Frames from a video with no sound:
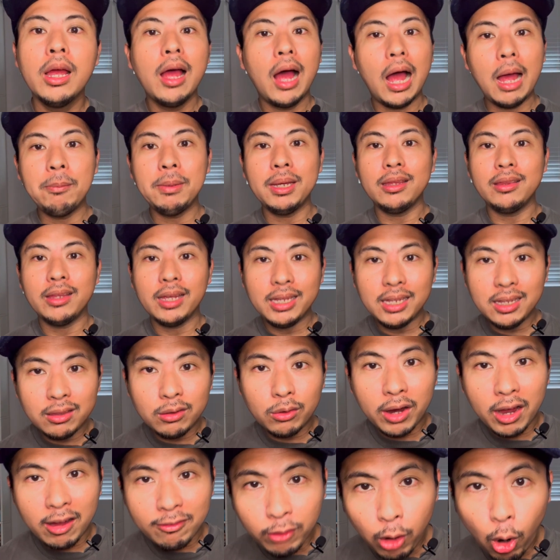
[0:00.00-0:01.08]
I mean, they either
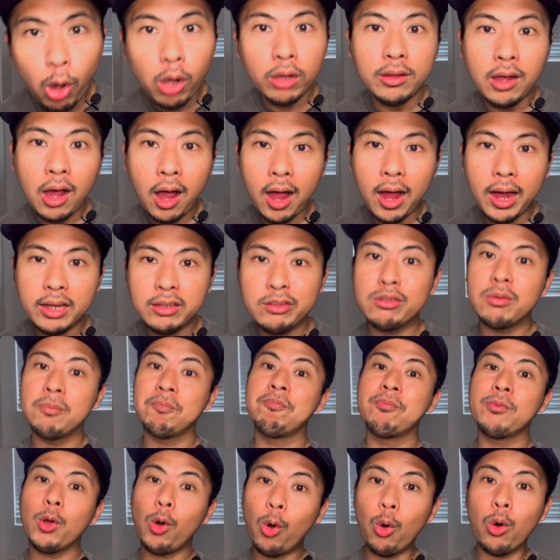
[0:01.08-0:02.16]
have aldehydes
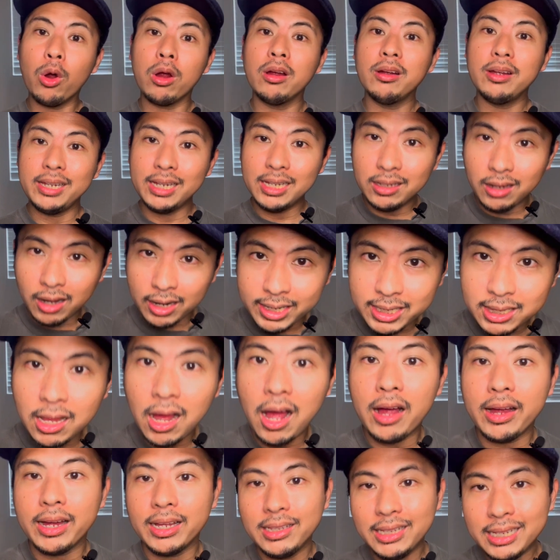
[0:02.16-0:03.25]
or ylang
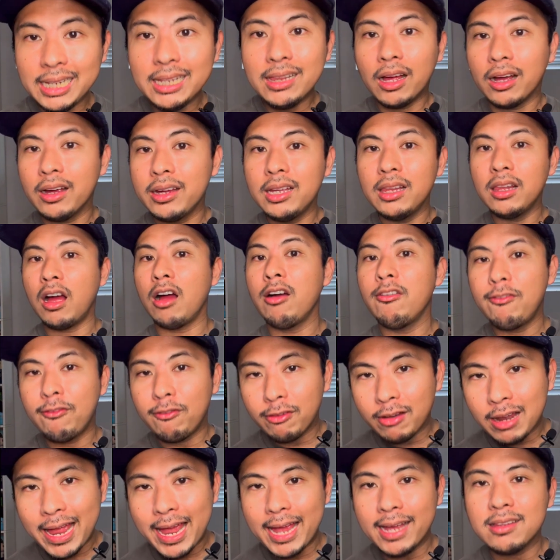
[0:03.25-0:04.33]
ylang. And ylang ylang
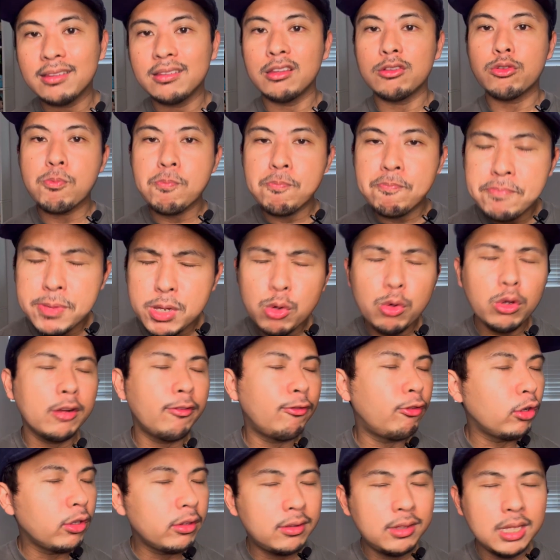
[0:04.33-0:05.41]
flanks this
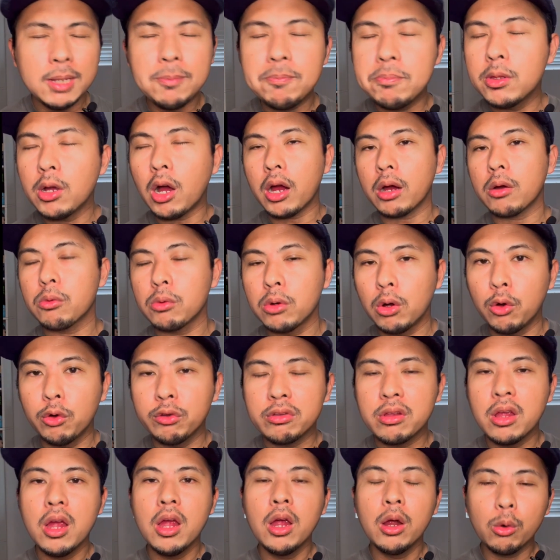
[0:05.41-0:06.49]
beautiful deep dark rose
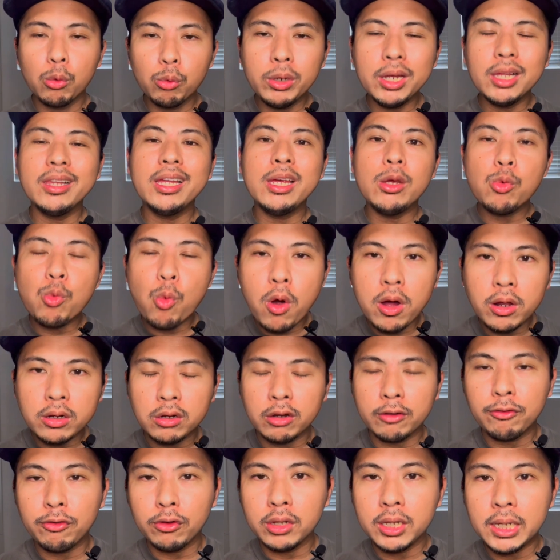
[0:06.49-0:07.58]
really
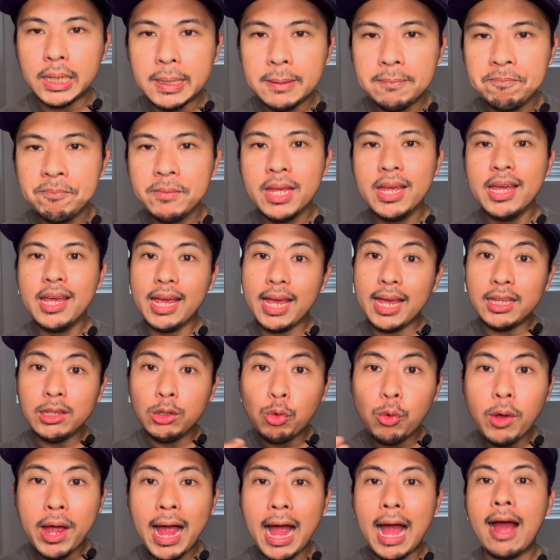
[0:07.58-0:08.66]
wonderfully. And you
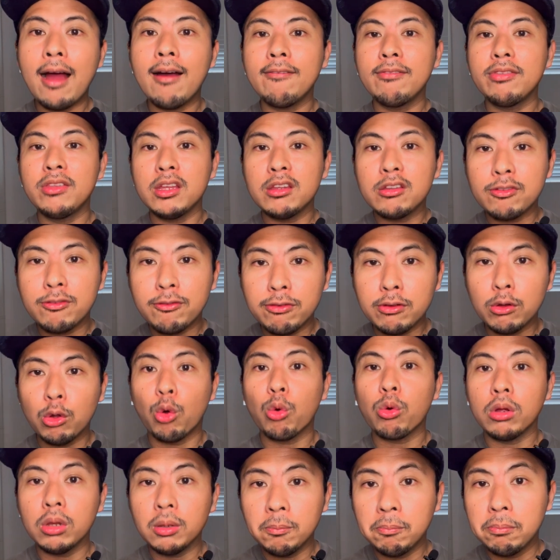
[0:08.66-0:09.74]
have this
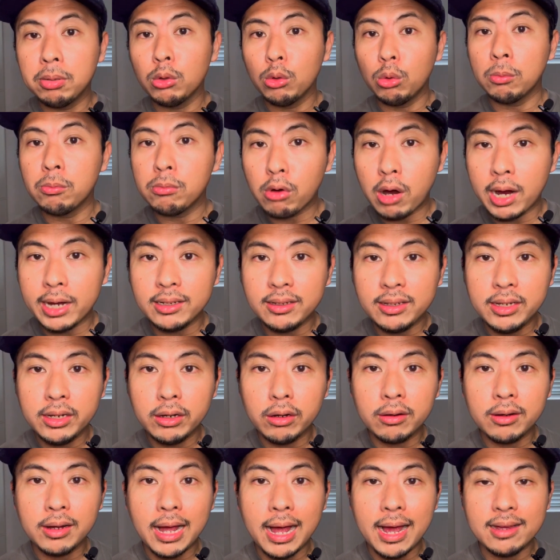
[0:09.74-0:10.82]
floral bloom right here,
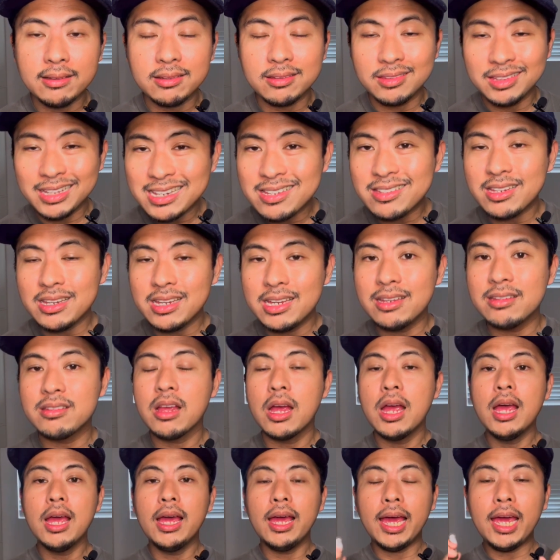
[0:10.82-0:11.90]
guys. This is
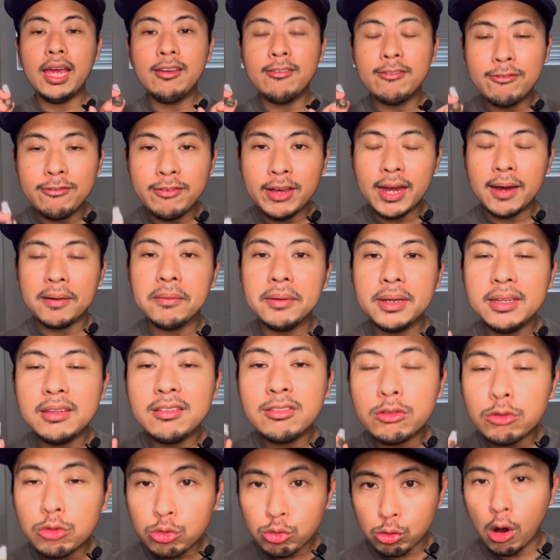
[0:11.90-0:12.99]
a very
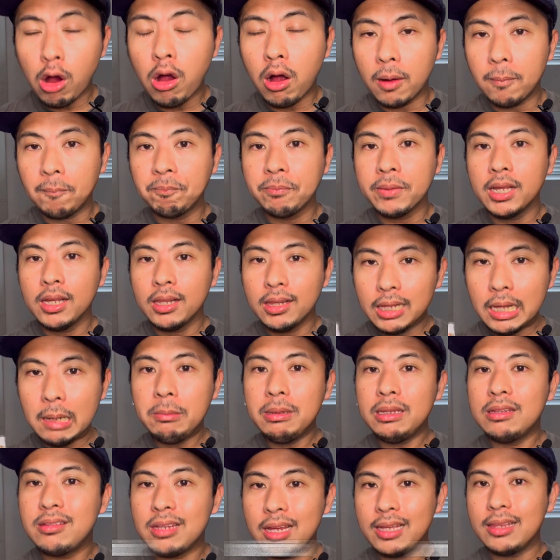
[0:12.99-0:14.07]
strong, let me
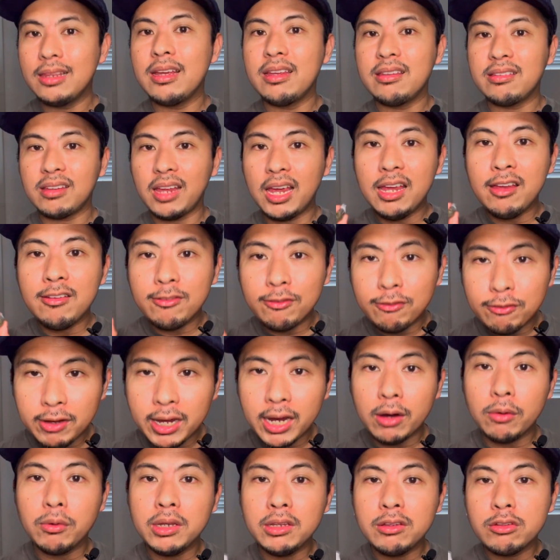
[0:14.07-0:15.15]
say this, a
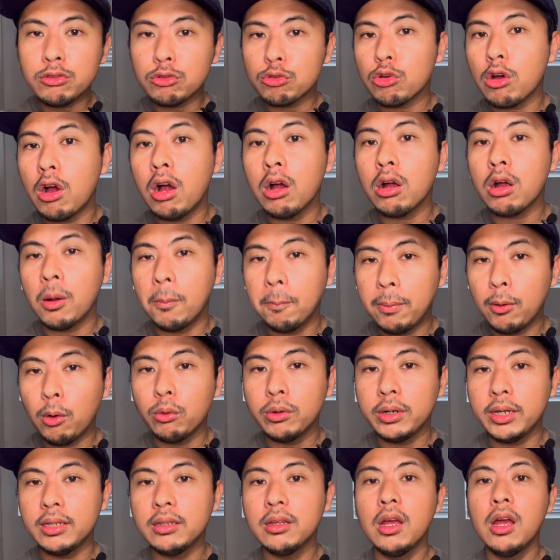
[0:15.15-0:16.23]
very strong
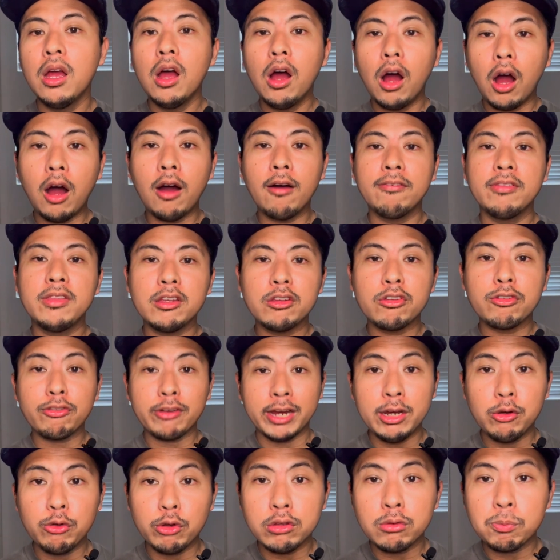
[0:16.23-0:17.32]
component of this
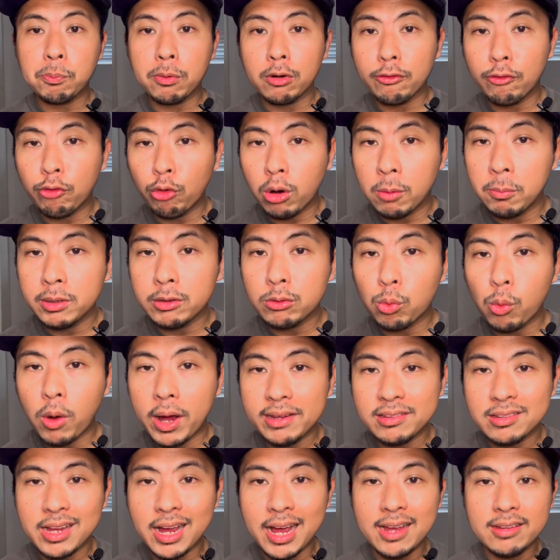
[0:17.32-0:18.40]
fragrance
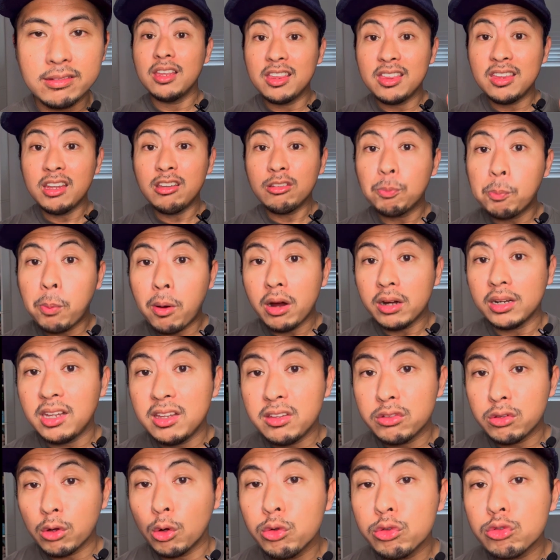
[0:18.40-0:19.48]
performance-wise, guys. This part is
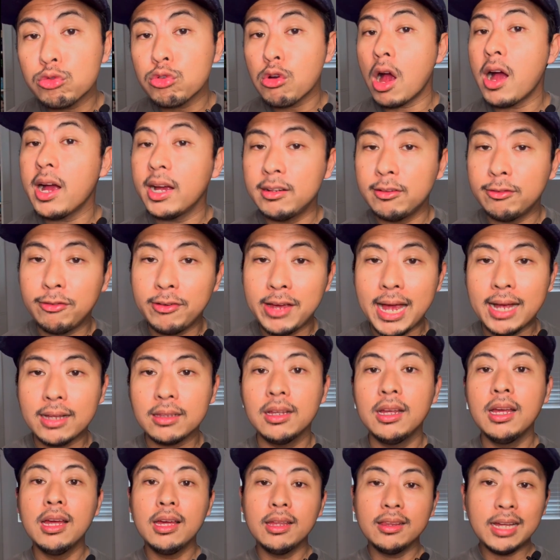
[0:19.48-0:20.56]
so strong, in fact,
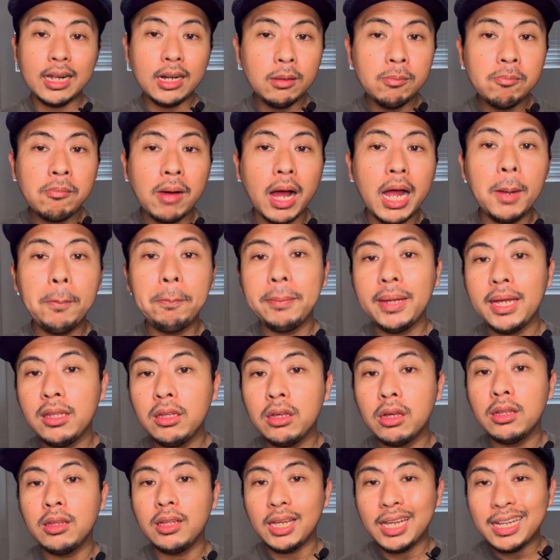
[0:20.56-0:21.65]
that in my
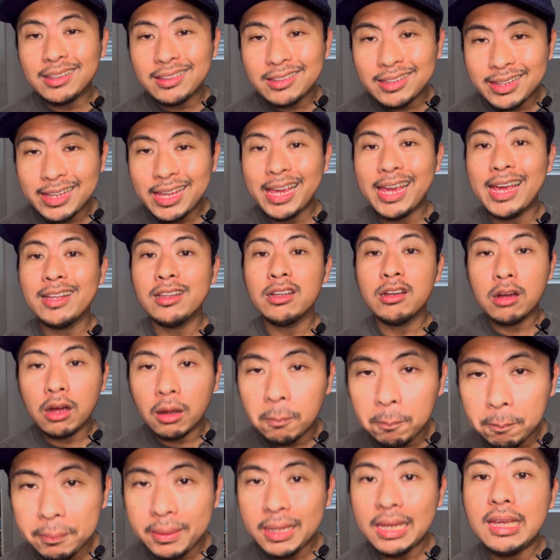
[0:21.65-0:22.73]
opinion, it can
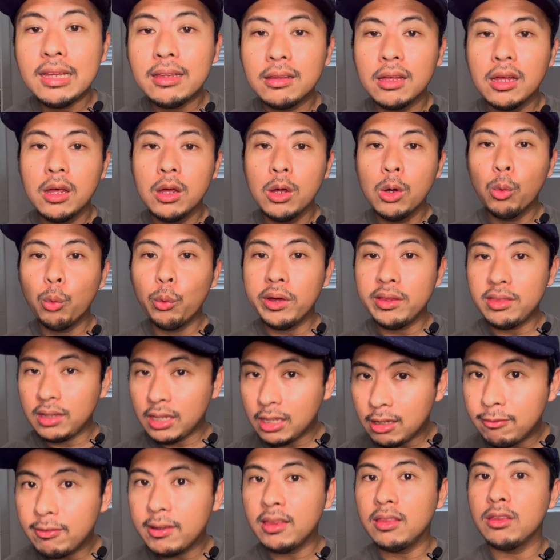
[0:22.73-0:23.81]
compete with
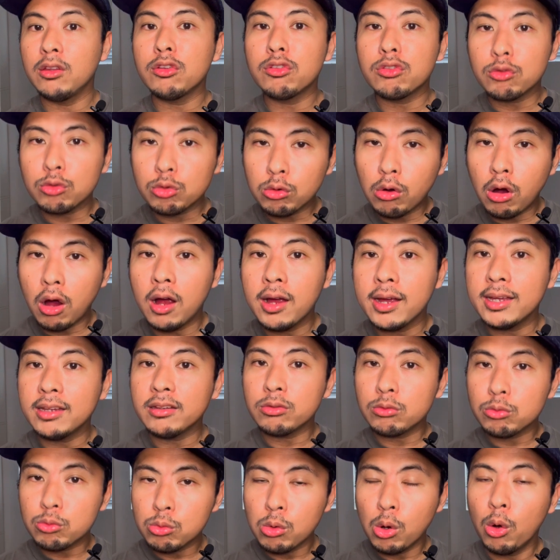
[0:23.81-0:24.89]
even the strongest
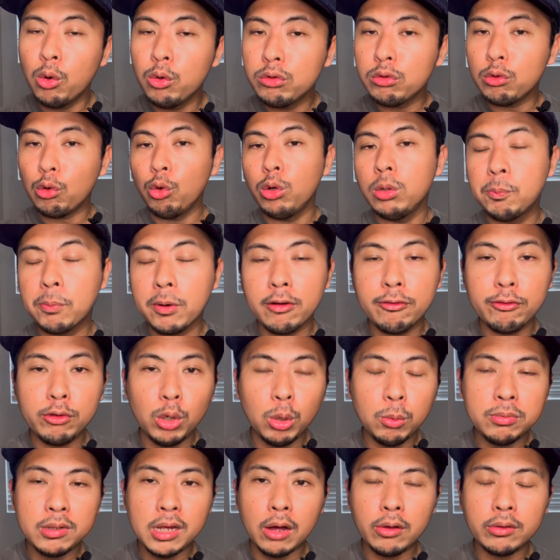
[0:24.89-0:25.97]
rose oud
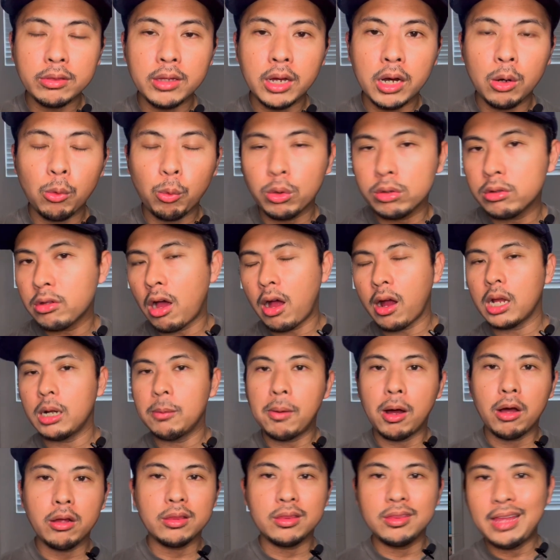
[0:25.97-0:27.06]
perfumes out there. We're talking
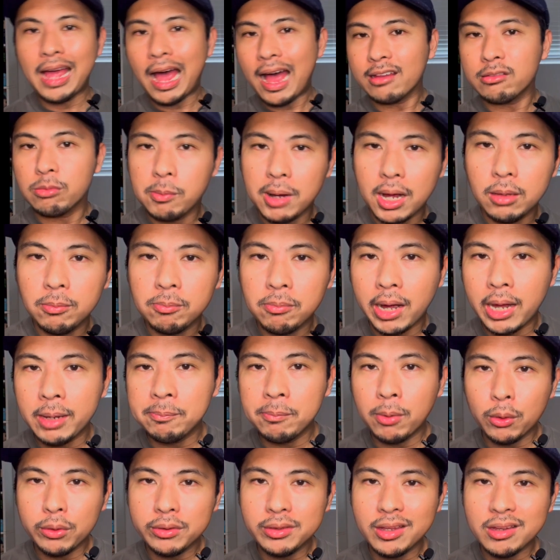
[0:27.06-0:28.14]
about Dasman by
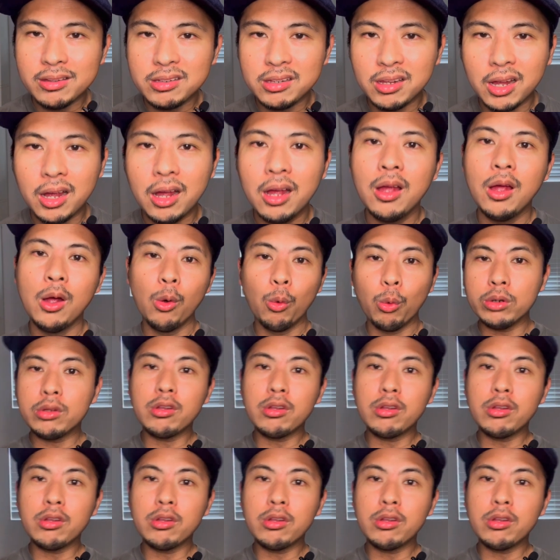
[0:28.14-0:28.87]
Boadicea. We're